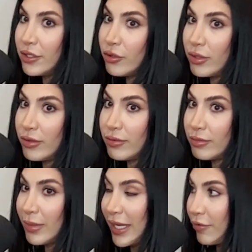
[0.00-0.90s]
in
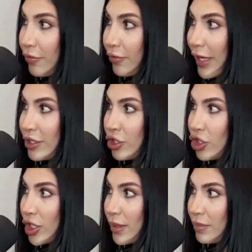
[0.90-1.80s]
my
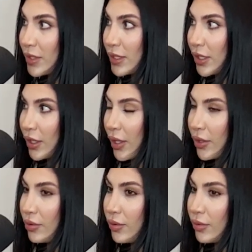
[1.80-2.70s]
friendships,
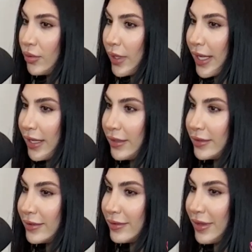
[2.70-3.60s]

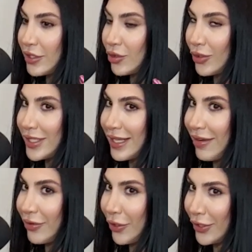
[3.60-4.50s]
and the stories
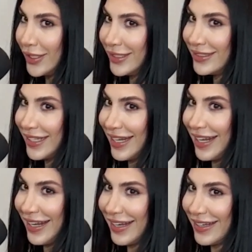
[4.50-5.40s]
that I've heard.
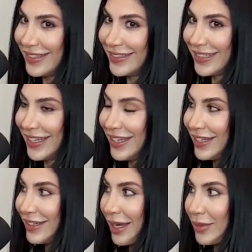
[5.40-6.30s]
And
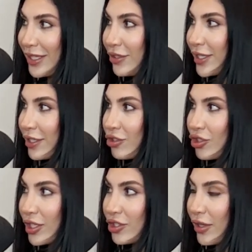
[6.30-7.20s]
I mean, you can
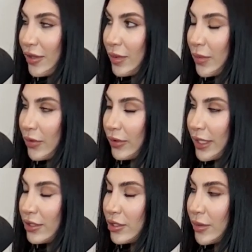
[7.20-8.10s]
judge other people's
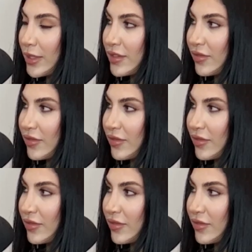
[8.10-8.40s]
relationship. It's